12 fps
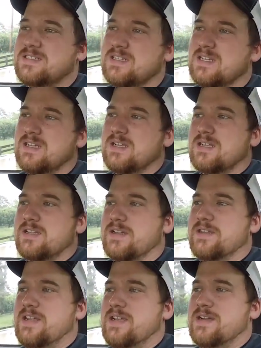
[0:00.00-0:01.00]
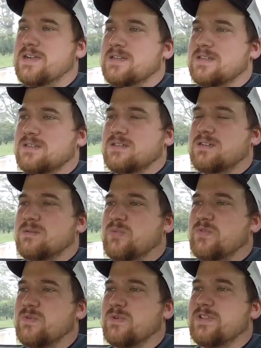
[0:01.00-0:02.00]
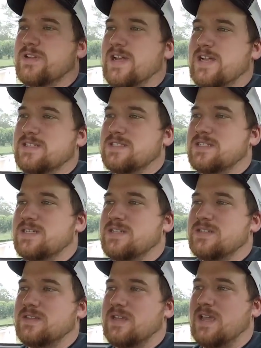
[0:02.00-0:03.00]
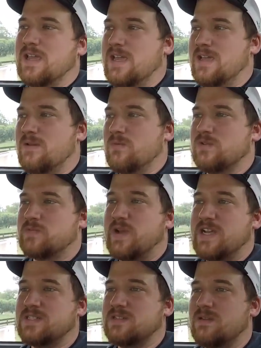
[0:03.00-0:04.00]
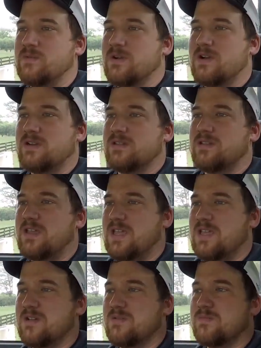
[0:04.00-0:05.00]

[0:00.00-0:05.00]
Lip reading: Now Deere, before the 9 series, was basically running the